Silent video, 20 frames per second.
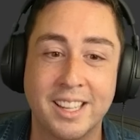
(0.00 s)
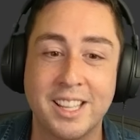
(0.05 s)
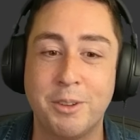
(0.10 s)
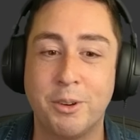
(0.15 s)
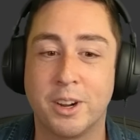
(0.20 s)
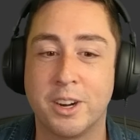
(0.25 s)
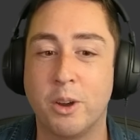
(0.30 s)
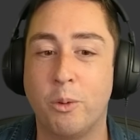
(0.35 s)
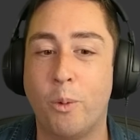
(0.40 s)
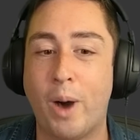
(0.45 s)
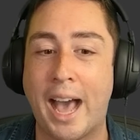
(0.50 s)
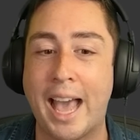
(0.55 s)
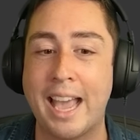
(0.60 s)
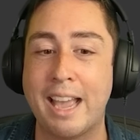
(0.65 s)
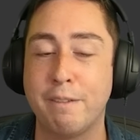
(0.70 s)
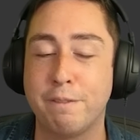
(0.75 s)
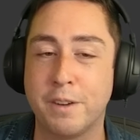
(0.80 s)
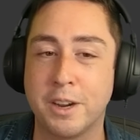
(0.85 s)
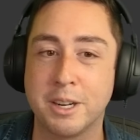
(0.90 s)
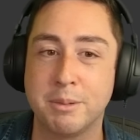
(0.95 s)
You wanna know why
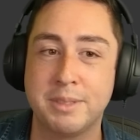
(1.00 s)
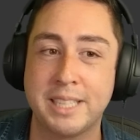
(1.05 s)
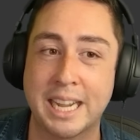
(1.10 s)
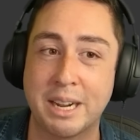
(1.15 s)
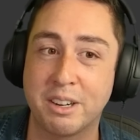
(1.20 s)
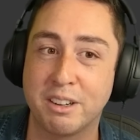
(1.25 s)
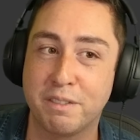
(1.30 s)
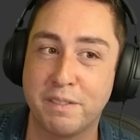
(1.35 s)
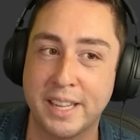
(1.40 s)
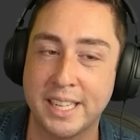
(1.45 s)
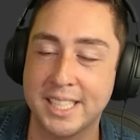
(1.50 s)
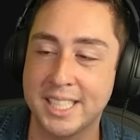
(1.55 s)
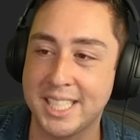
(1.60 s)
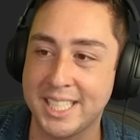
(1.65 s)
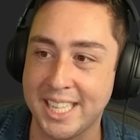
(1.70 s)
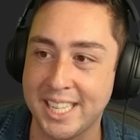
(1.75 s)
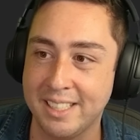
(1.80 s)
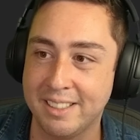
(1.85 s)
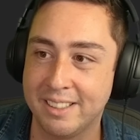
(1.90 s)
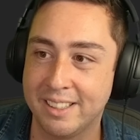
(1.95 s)
I farmed Tower of
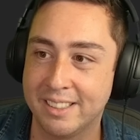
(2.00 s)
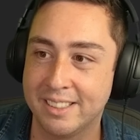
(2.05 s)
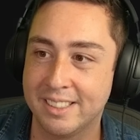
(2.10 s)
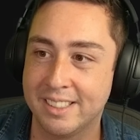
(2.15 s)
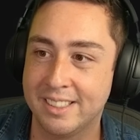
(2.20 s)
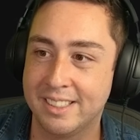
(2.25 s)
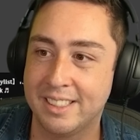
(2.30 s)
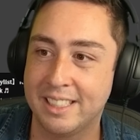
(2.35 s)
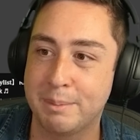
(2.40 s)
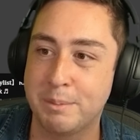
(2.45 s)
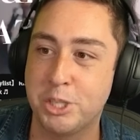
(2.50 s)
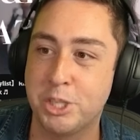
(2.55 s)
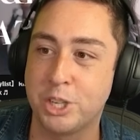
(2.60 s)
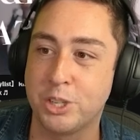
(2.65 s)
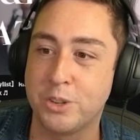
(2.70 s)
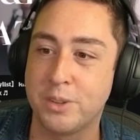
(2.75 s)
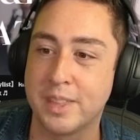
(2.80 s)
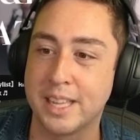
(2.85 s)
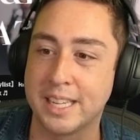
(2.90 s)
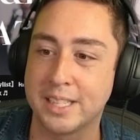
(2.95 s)
Fantasy? Let me show
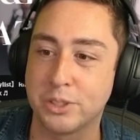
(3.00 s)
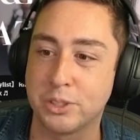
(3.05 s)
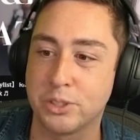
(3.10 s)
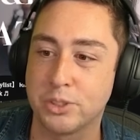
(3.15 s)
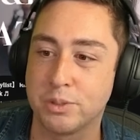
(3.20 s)
you this.